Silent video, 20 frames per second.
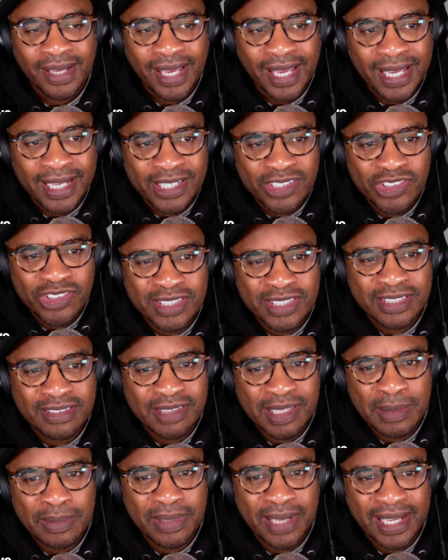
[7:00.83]
And it
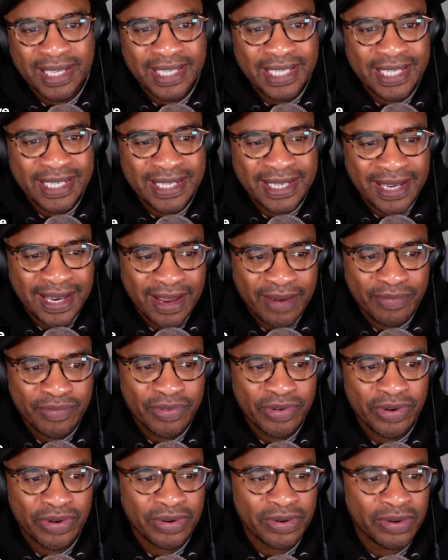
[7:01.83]
seemed like he
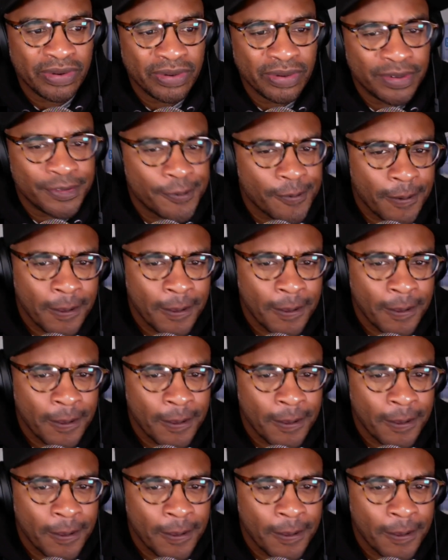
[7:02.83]
never